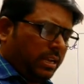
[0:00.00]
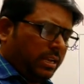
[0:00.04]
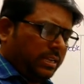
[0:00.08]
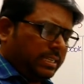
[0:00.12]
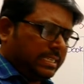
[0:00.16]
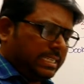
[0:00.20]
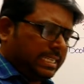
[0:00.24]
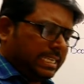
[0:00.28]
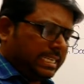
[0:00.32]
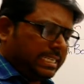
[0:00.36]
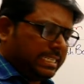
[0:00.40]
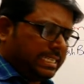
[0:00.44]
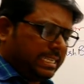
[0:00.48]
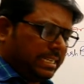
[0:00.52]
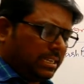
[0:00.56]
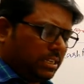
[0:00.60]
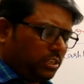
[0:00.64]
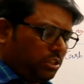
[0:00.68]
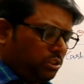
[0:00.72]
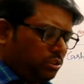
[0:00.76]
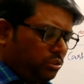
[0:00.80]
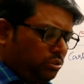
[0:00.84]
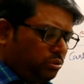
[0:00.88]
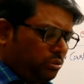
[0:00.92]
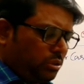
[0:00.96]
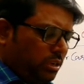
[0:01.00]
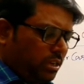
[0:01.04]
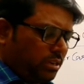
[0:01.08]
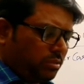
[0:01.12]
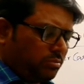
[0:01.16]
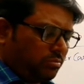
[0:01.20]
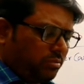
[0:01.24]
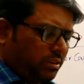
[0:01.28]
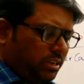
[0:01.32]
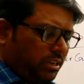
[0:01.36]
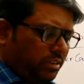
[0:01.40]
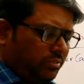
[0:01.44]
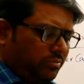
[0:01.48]
A check issued on
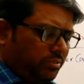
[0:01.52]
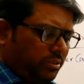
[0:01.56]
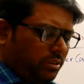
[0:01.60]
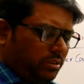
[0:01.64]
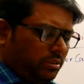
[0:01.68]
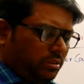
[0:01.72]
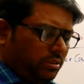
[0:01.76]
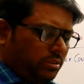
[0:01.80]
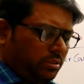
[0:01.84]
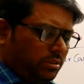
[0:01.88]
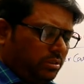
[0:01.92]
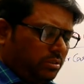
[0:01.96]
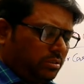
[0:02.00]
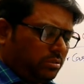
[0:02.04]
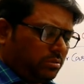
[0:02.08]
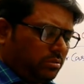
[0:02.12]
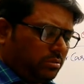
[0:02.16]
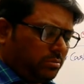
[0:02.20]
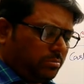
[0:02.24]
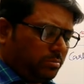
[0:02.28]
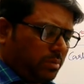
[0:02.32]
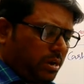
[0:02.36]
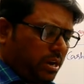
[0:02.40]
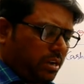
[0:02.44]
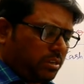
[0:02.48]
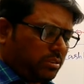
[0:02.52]
24th March